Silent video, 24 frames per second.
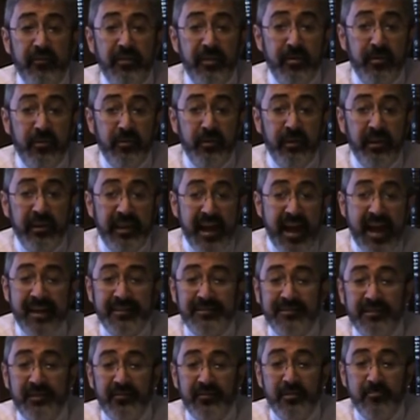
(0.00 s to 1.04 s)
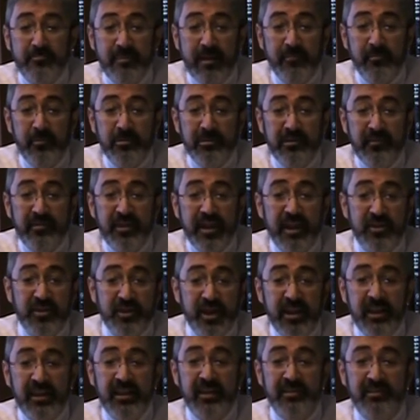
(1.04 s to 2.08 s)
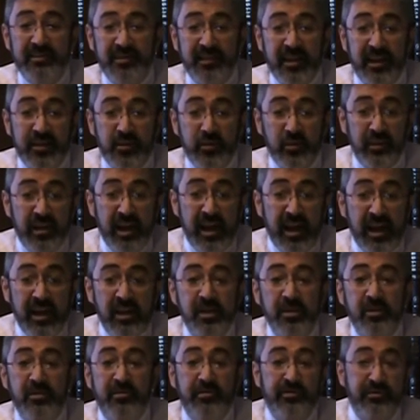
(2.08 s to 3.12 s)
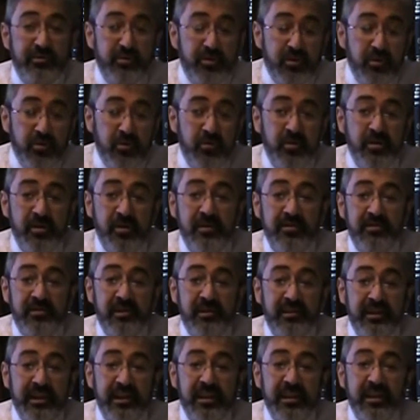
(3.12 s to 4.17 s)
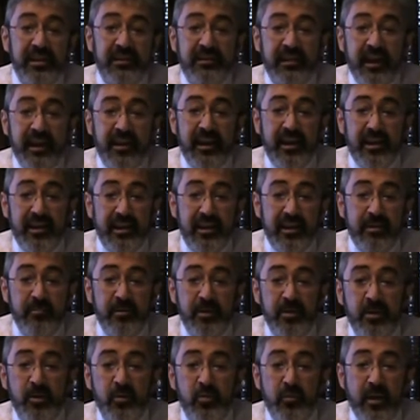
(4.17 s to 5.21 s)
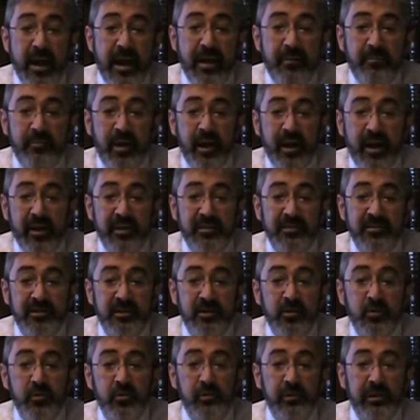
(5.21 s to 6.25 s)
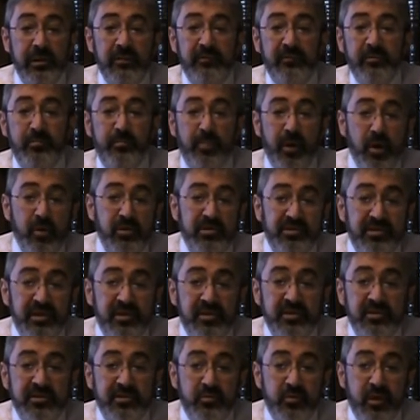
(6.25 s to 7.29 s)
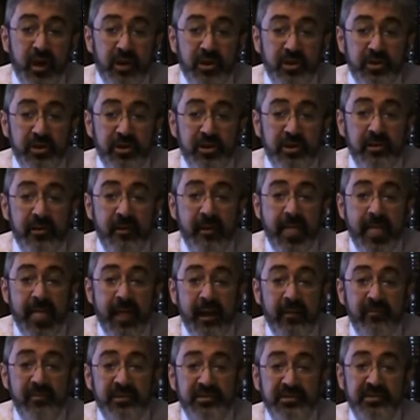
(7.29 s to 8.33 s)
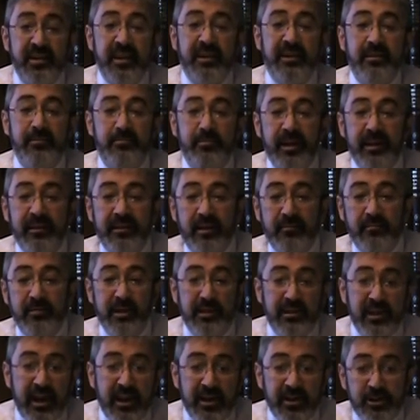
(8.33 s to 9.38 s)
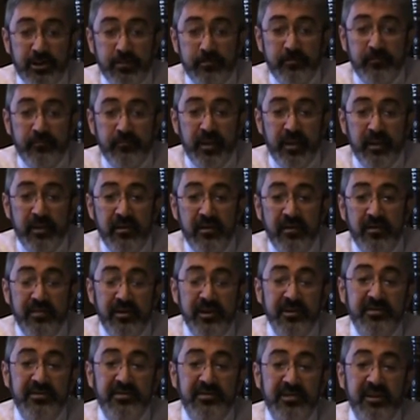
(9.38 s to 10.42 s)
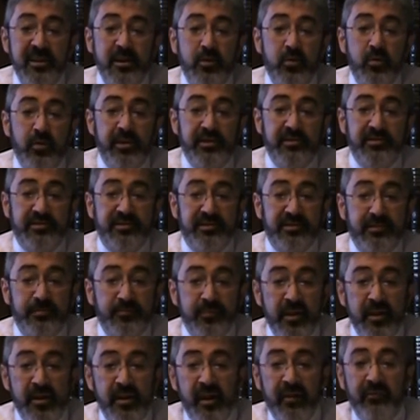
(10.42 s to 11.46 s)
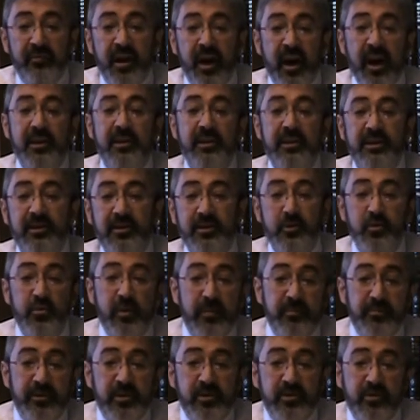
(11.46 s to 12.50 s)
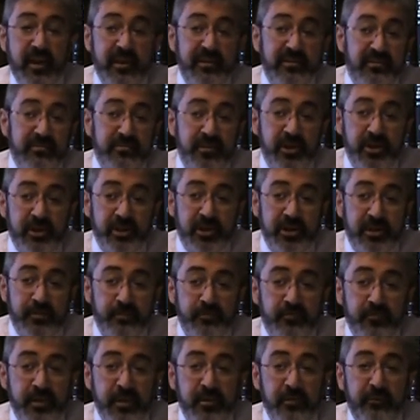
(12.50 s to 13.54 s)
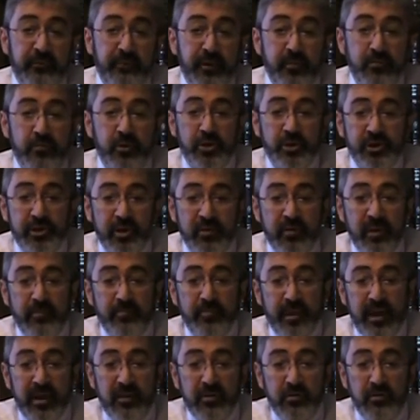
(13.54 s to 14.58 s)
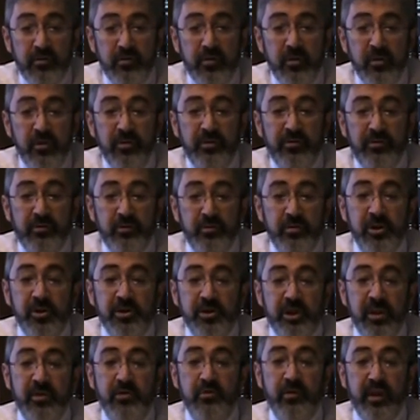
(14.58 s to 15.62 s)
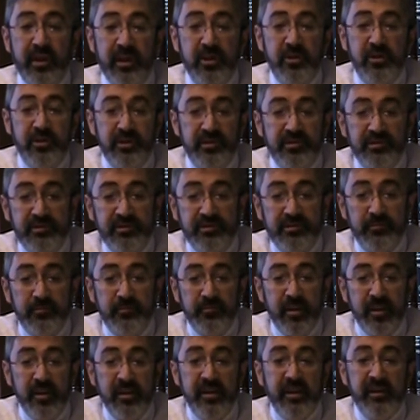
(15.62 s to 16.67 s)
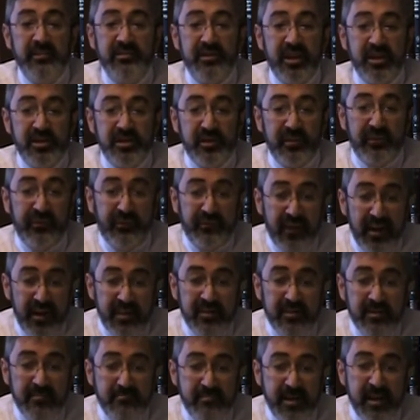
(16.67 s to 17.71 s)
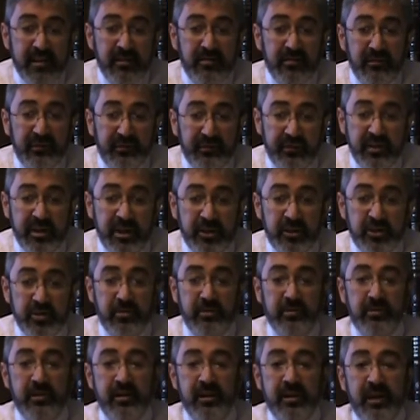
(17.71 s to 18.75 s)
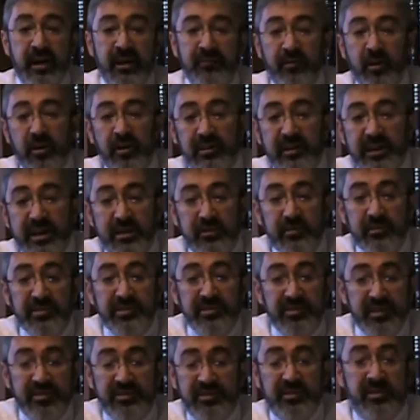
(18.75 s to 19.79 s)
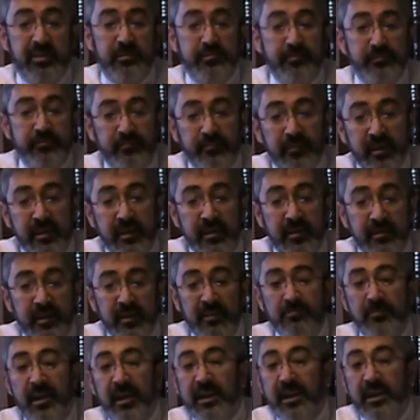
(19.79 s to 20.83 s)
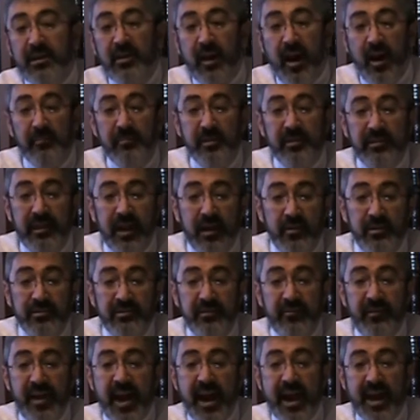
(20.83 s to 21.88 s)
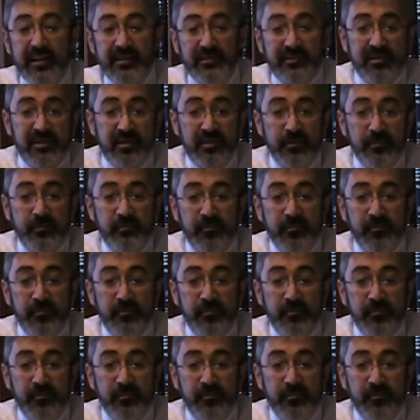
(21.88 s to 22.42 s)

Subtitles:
the last of the members of the Anshei Knesset HaGedolah, through the leading Tanaim, rabbis who lived post the destruction of the second Beit HaMikdash. This sequence of uninterrupted transmission from Moshe Rabbeinu through the generations is such a fundamental feature of our legal system that many commentaries have asked,